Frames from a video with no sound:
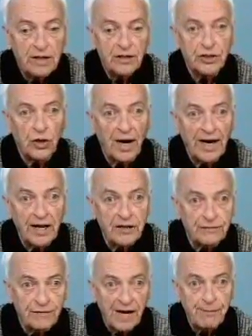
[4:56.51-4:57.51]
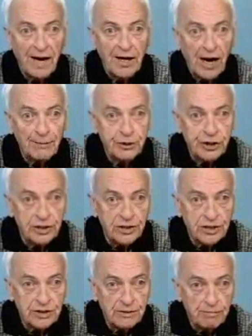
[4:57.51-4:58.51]
So I had to find my
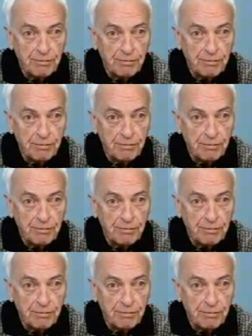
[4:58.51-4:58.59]
options.